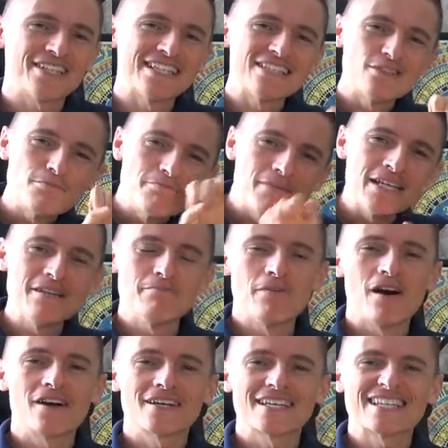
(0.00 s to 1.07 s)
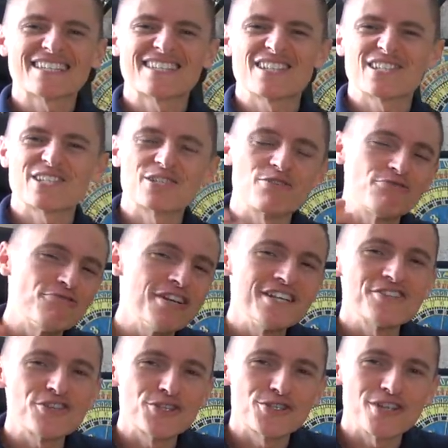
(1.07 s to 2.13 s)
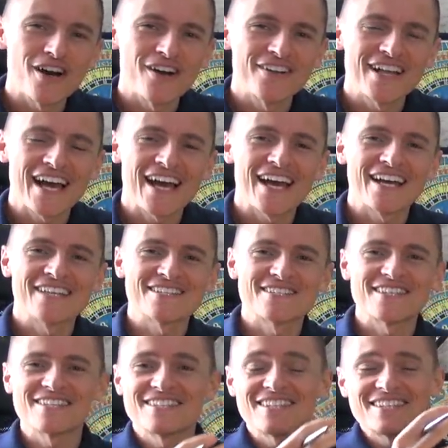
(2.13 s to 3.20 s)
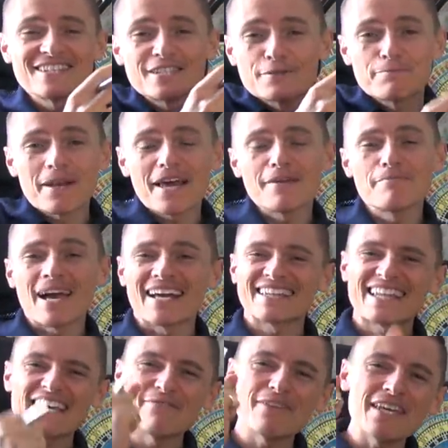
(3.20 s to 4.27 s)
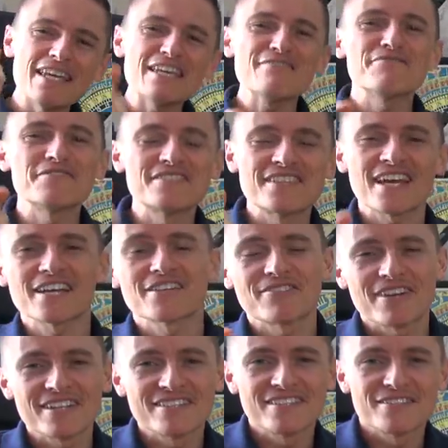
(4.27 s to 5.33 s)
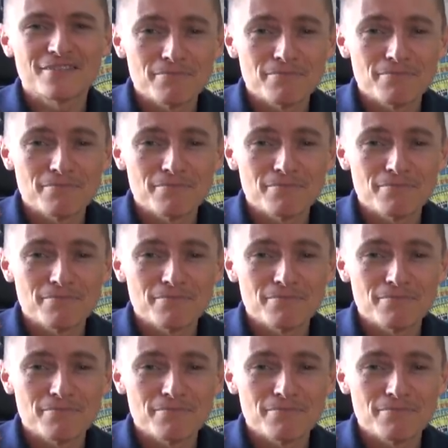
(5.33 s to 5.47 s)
the little minute markings, the syringe style hands, the display back. They've even decorated